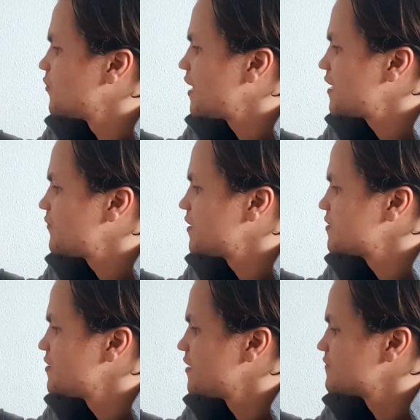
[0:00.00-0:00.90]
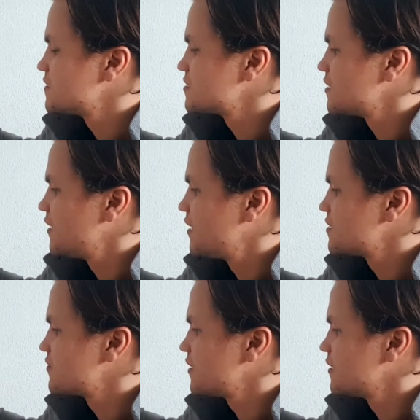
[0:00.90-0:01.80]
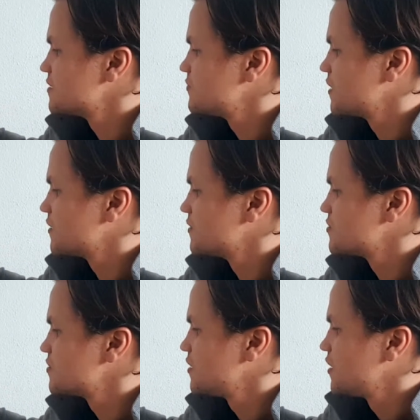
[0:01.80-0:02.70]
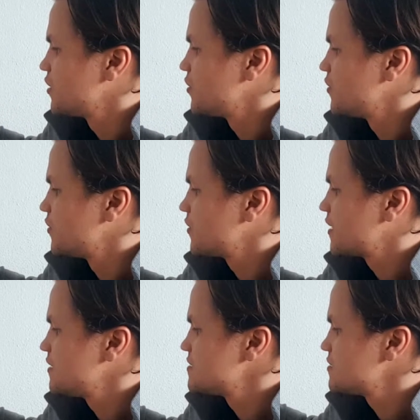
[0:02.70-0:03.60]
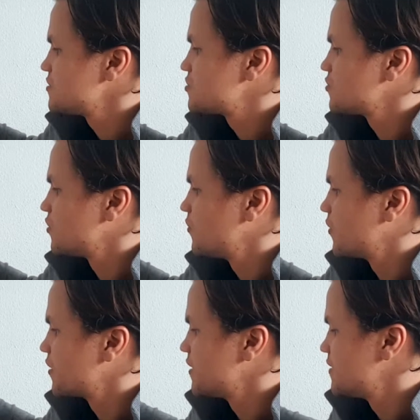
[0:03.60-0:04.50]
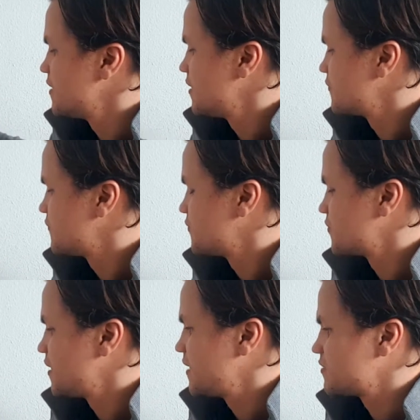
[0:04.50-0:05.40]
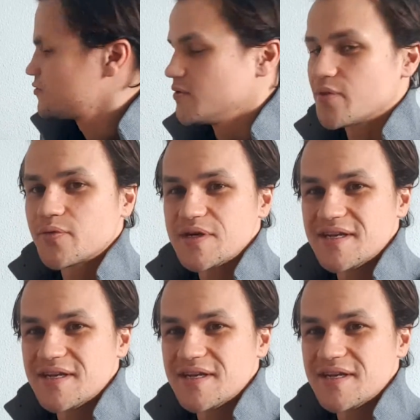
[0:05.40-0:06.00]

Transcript: Why I wanted to have such a large thing is because you can easily store water in there for like 2 or 3